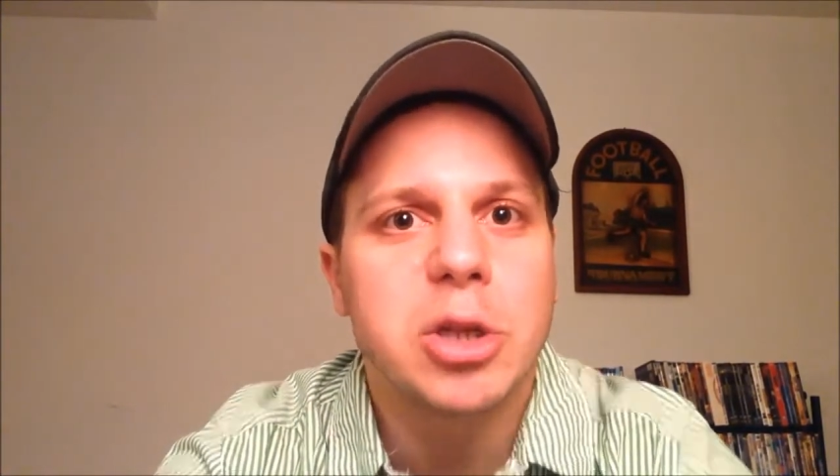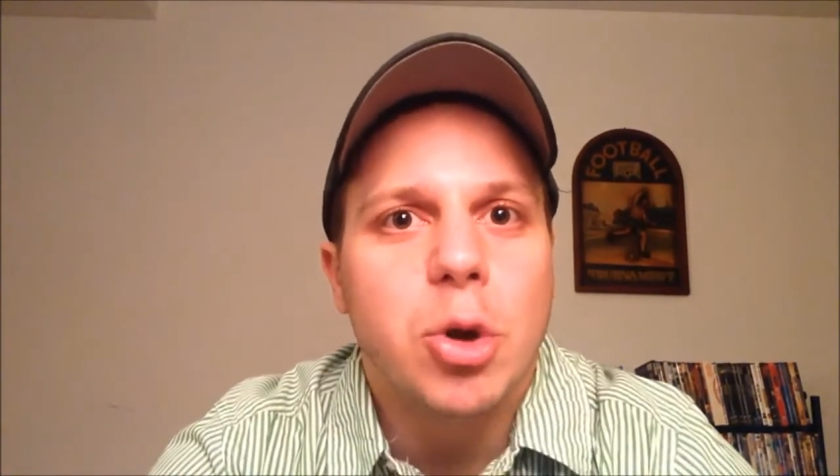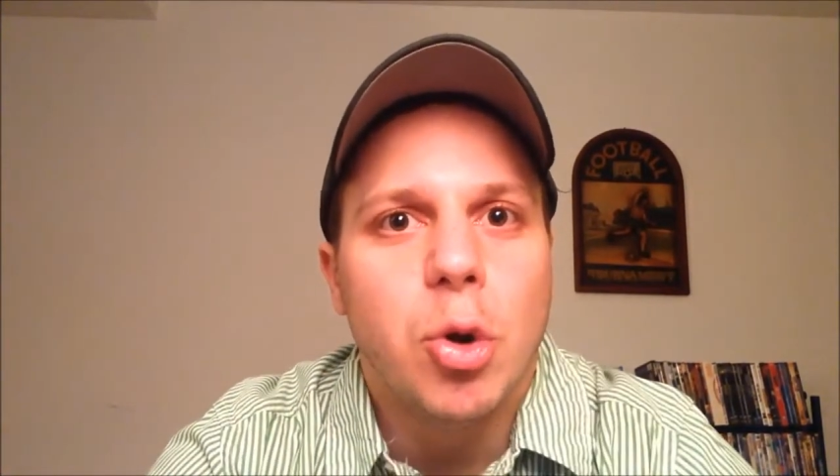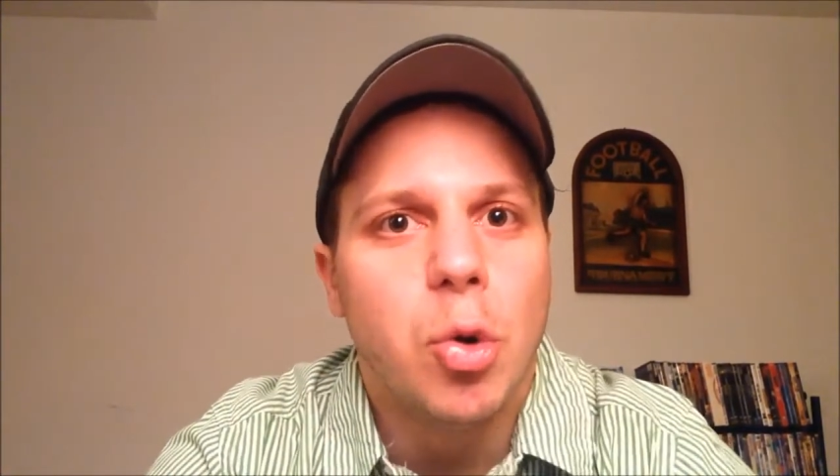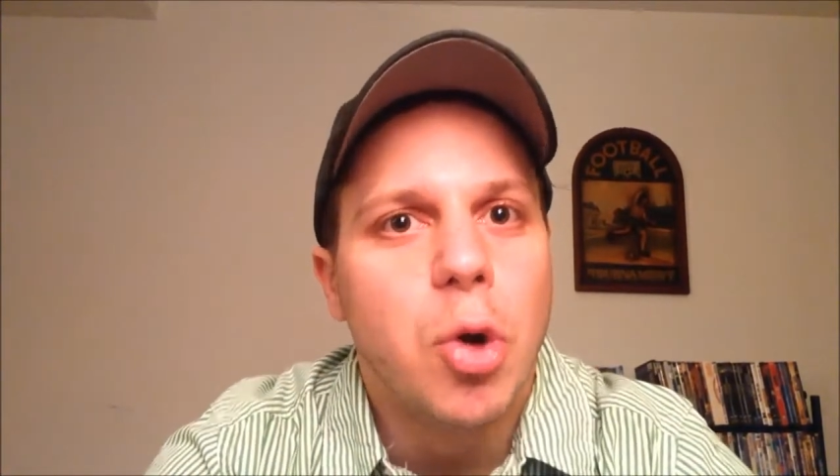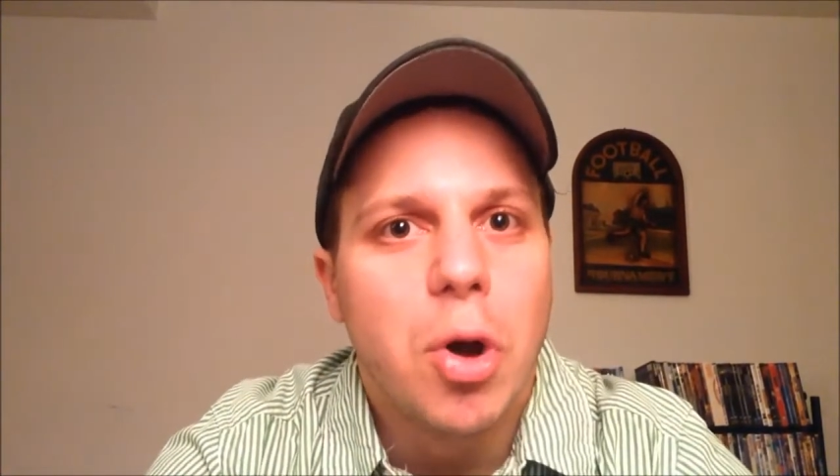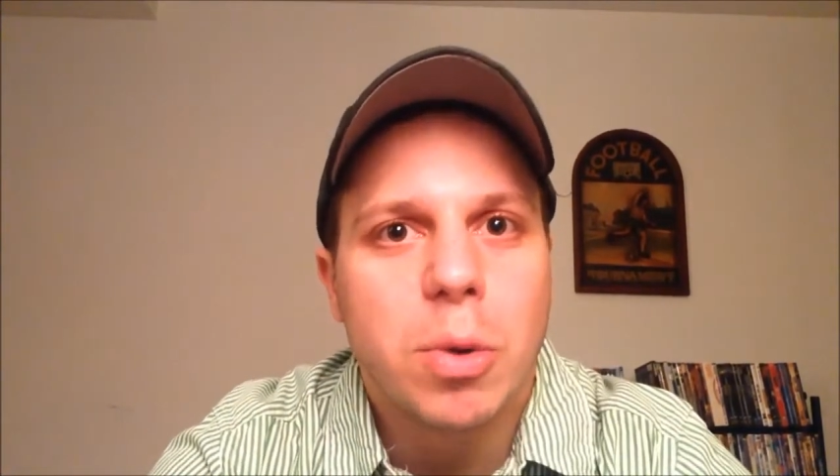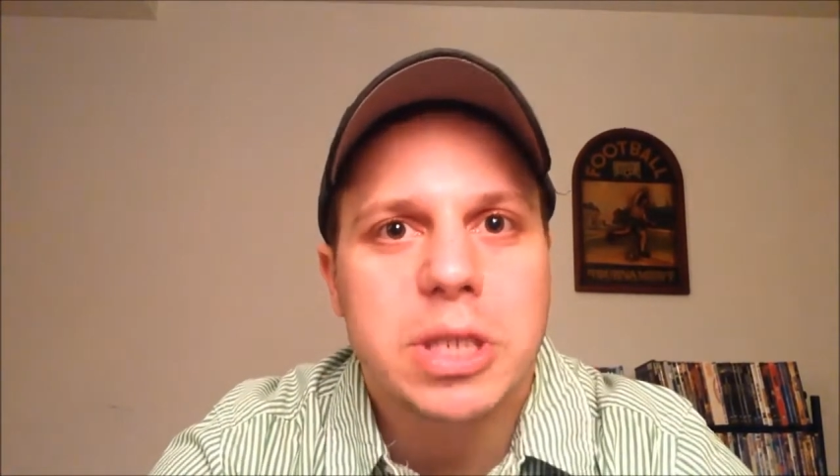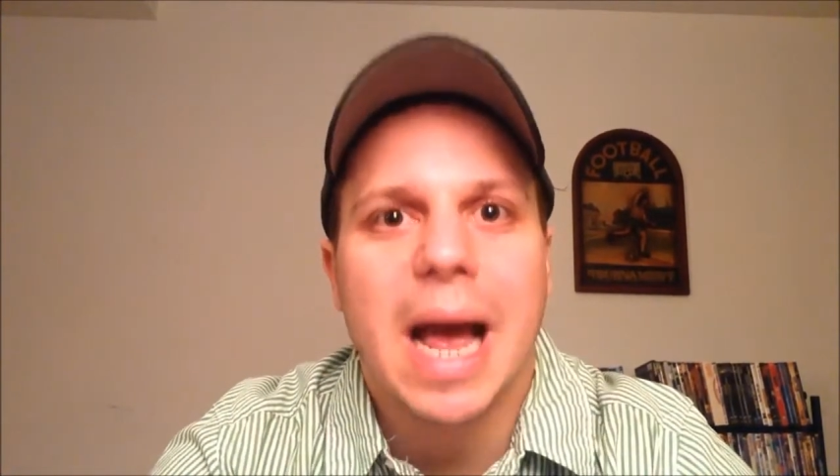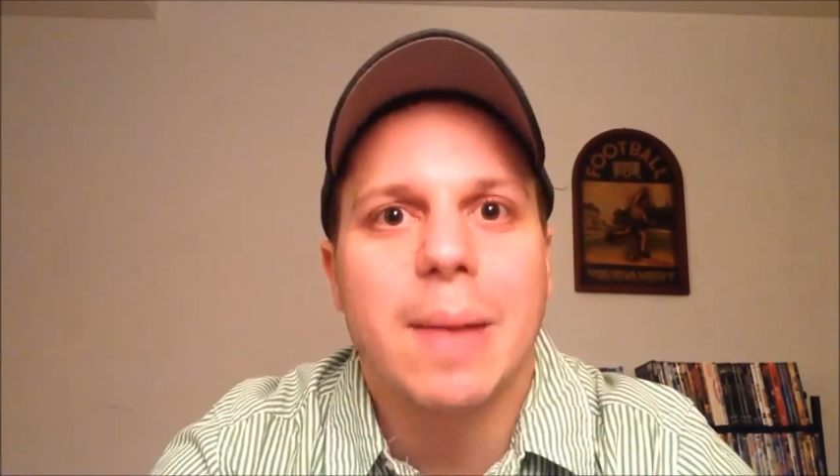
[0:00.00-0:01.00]
who
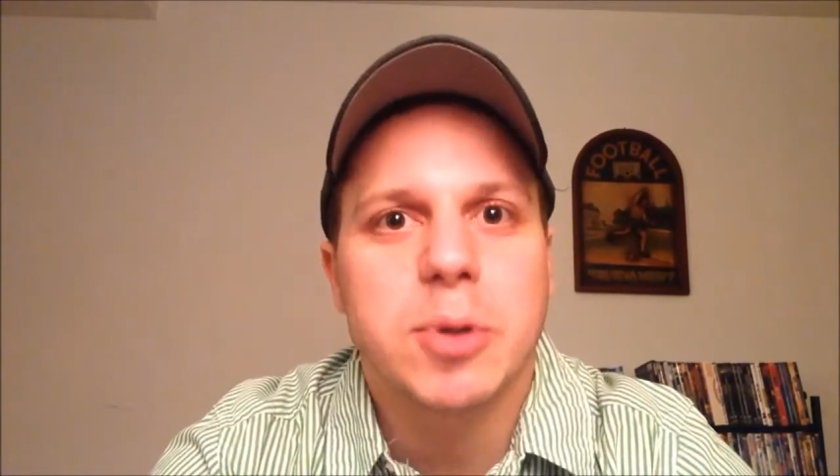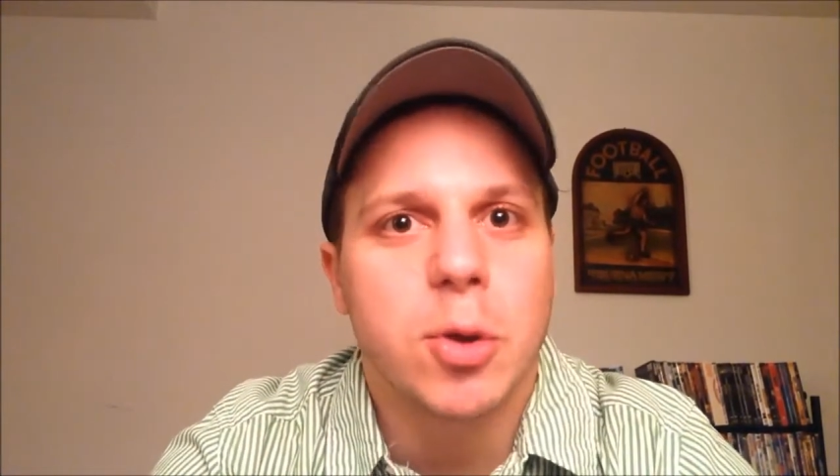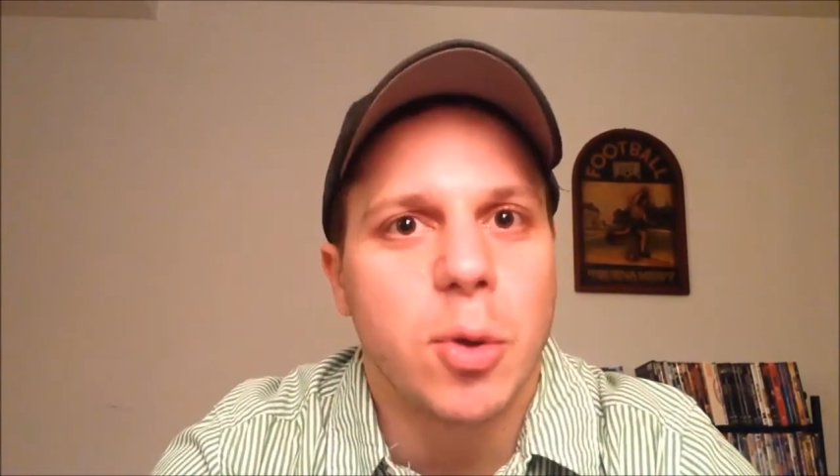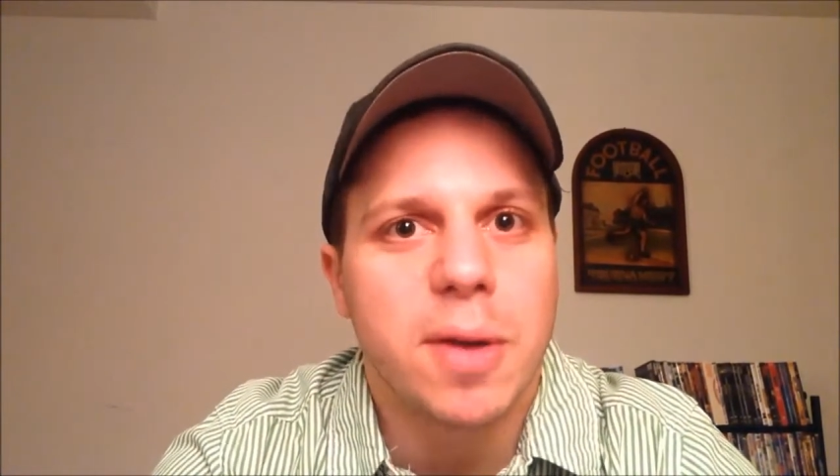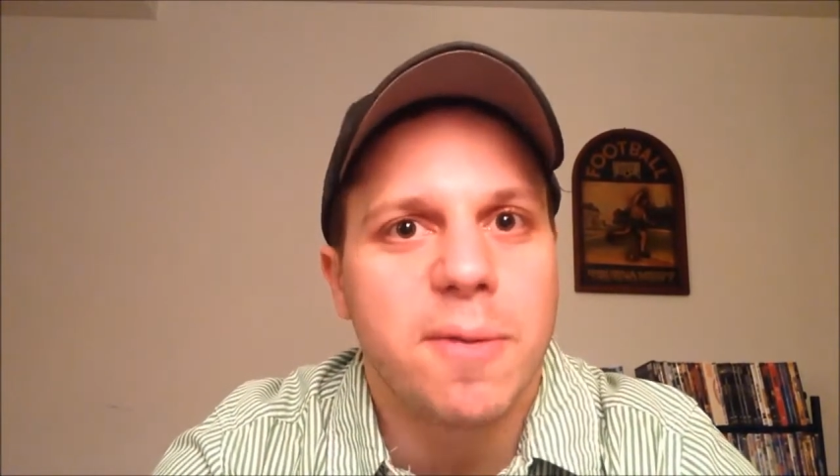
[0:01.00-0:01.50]
was absolutely